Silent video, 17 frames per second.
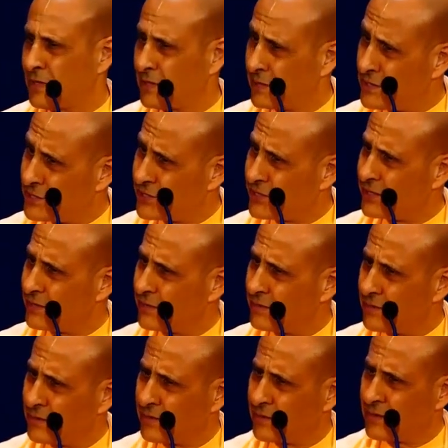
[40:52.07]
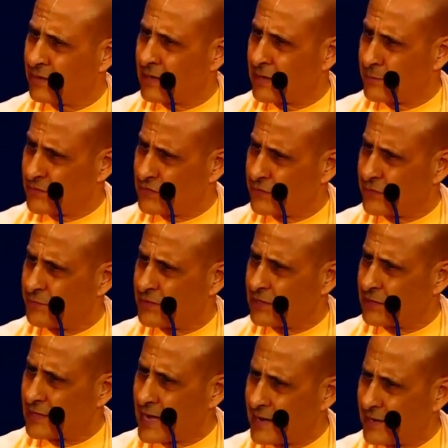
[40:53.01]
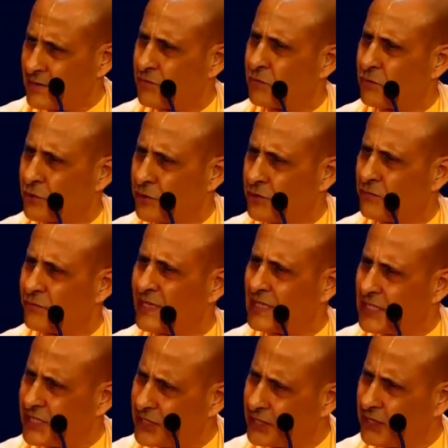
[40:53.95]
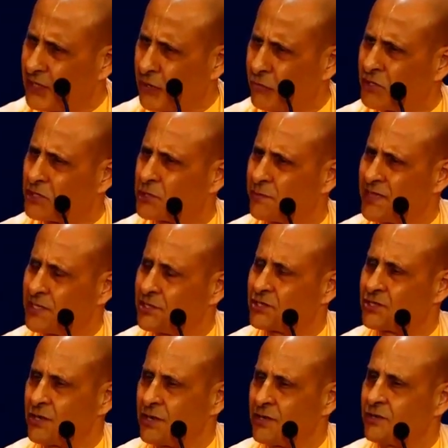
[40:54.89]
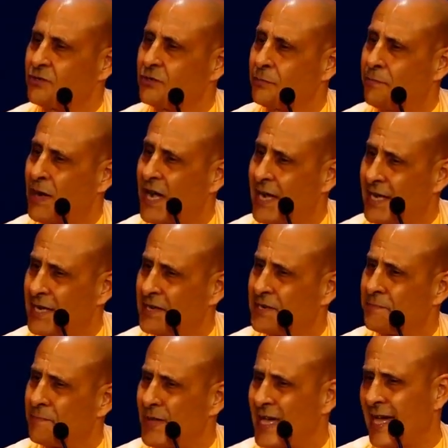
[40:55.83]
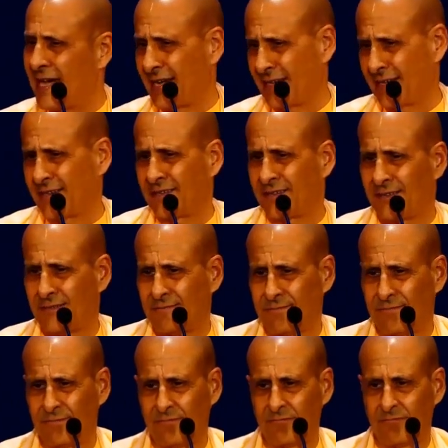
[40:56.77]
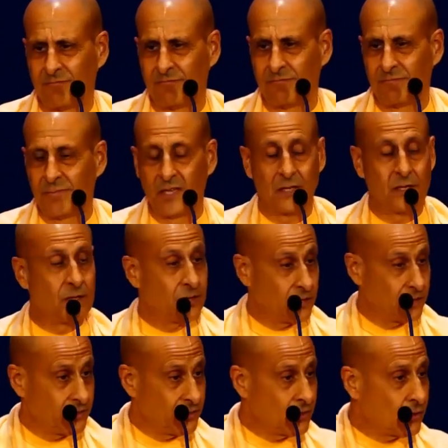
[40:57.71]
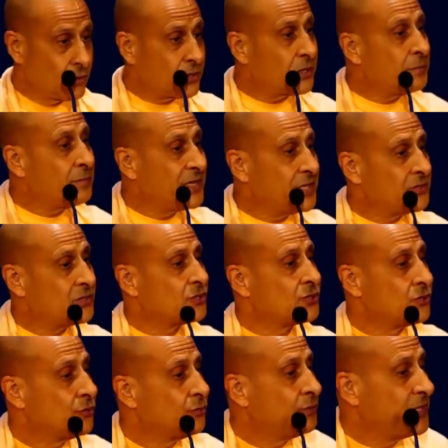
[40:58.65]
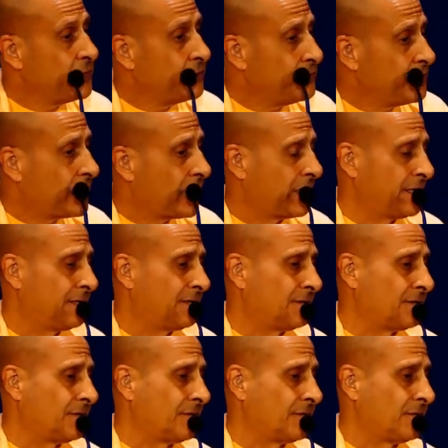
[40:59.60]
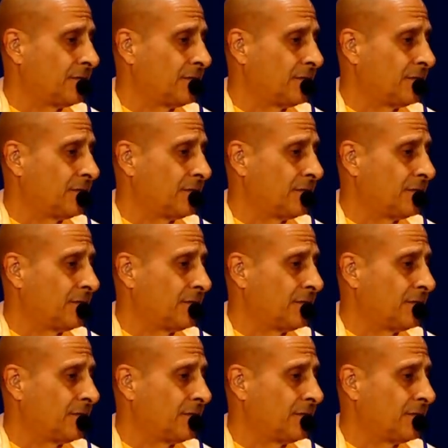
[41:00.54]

Religion comes from the Latin word religio, which means to bind back. Yoga means to reunite.